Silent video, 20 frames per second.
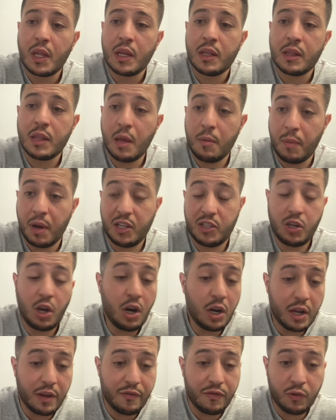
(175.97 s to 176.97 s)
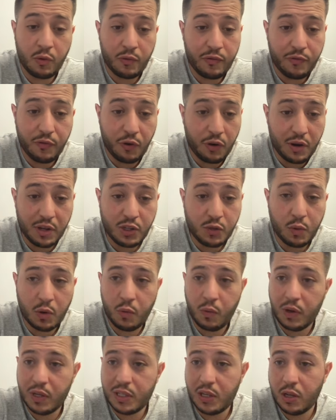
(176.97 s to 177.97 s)
that my target for, for this one
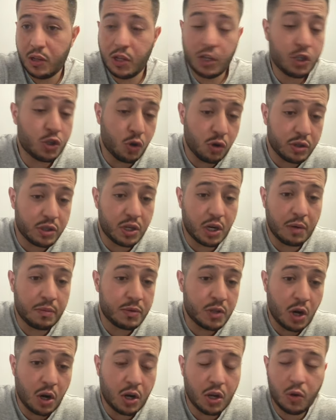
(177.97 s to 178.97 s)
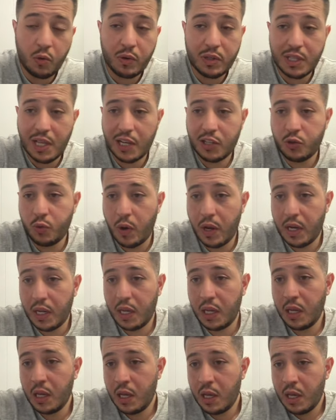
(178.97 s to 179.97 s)
was uh, the short term target was like
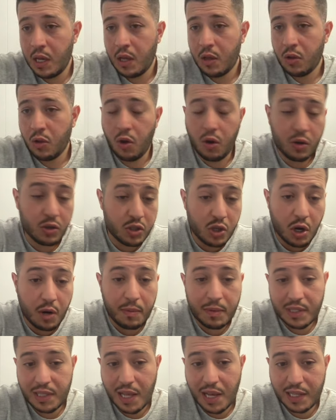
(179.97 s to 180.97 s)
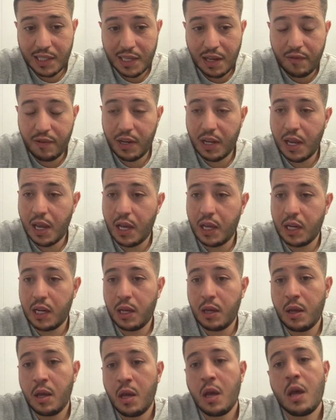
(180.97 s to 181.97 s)
20, long term is like 70,
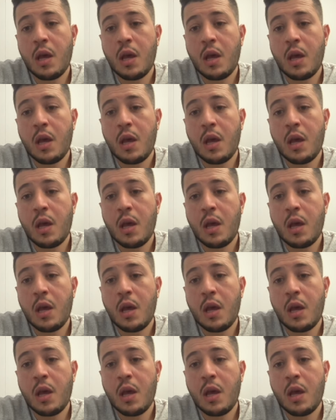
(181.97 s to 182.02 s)
80.